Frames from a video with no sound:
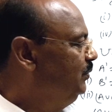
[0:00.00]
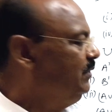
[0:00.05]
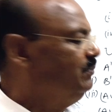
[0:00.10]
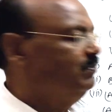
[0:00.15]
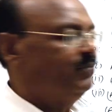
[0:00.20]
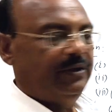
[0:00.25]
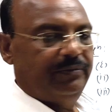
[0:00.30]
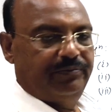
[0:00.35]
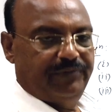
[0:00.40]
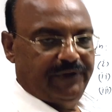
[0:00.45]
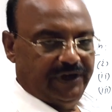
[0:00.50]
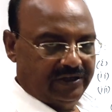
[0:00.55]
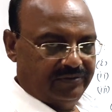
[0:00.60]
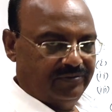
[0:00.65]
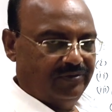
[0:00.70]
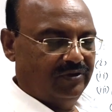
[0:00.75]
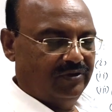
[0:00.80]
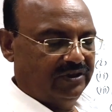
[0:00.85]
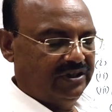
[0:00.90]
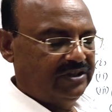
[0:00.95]
prepared
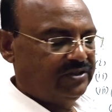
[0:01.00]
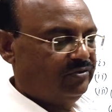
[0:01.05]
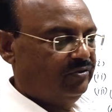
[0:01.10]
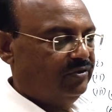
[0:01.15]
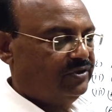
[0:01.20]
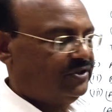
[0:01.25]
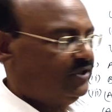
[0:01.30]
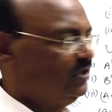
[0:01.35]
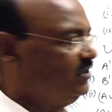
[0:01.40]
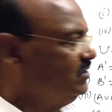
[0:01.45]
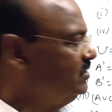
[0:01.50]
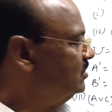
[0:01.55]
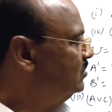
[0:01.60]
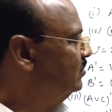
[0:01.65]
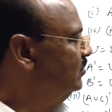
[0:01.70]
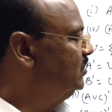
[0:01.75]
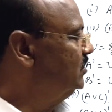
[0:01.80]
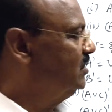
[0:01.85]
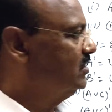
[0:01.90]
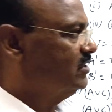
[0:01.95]
for these questions.
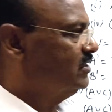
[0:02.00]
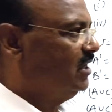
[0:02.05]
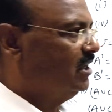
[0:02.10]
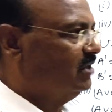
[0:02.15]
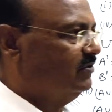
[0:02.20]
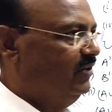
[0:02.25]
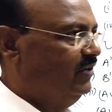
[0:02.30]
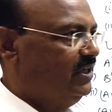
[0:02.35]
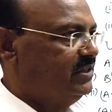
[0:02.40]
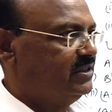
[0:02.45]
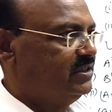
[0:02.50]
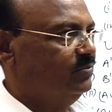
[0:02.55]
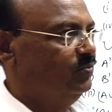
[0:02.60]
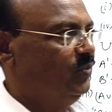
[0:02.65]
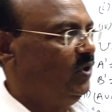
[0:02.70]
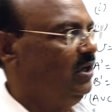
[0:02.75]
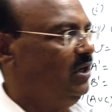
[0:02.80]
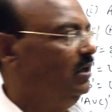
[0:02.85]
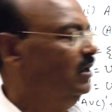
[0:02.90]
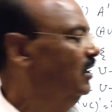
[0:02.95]
Questions are very
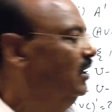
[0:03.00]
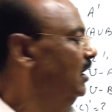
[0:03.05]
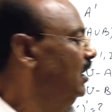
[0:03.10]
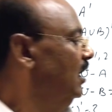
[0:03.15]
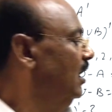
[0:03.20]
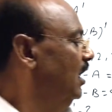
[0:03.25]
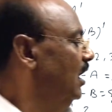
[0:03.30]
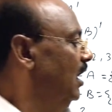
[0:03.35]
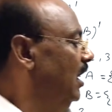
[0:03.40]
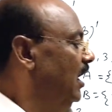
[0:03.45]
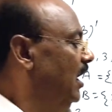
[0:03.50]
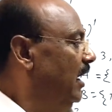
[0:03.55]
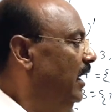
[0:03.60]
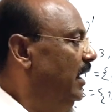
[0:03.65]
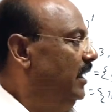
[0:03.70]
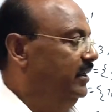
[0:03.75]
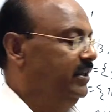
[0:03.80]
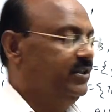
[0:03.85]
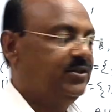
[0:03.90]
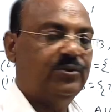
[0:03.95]
simple.
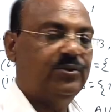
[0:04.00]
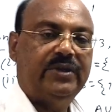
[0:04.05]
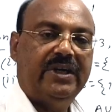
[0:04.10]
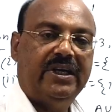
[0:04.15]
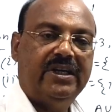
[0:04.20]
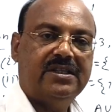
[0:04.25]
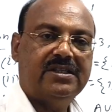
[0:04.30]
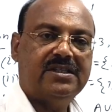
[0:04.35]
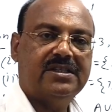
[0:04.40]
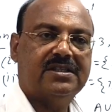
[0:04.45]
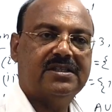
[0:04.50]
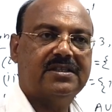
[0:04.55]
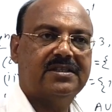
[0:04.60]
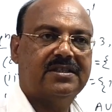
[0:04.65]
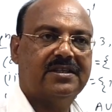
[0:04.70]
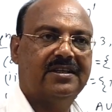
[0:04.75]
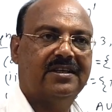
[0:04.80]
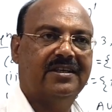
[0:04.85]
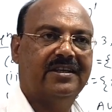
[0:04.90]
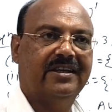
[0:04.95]
And
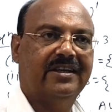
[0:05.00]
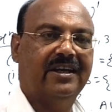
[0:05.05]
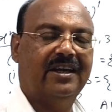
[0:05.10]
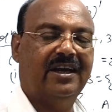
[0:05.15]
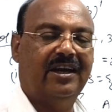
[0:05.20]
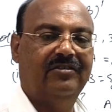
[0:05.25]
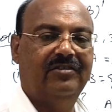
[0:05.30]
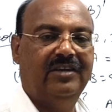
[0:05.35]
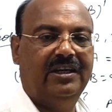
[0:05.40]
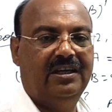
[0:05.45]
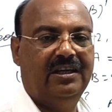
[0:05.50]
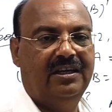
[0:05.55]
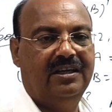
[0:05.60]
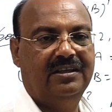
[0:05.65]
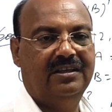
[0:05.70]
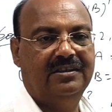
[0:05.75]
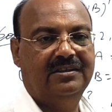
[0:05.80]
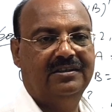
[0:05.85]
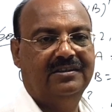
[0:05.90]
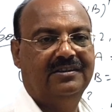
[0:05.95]
students, here I will
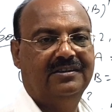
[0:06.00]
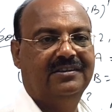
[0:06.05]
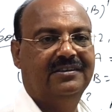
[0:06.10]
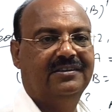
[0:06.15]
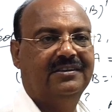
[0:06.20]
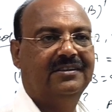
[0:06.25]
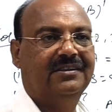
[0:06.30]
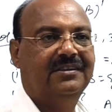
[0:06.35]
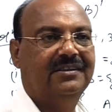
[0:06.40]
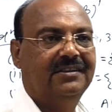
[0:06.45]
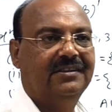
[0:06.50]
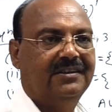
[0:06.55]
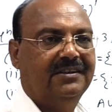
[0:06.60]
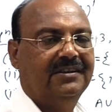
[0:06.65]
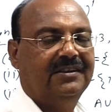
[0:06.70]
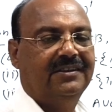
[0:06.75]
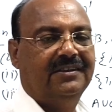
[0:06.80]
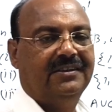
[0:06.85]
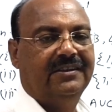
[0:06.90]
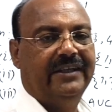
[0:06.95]

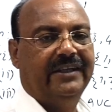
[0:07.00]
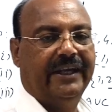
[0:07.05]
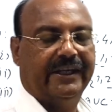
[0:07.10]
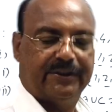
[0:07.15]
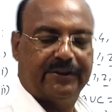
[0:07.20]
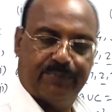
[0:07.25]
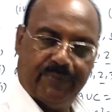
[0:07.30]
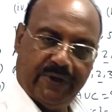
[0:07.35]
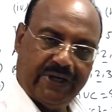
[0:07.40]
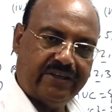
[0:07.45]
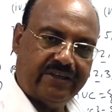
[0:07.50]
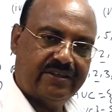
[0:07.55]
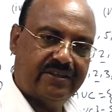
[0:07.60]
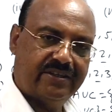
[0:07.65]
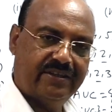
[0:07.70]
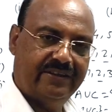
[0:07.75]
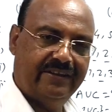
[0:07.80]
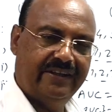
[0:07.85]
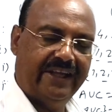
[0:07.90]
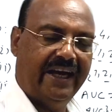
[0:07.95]
expect
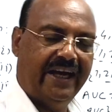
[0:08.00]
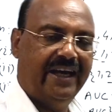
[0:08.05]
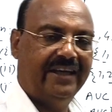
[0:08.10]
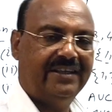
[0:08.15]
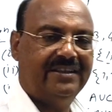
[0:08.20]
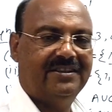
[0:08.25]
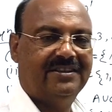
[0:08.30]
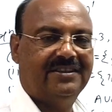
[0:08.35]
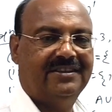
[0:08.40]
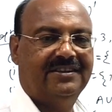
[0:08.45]
that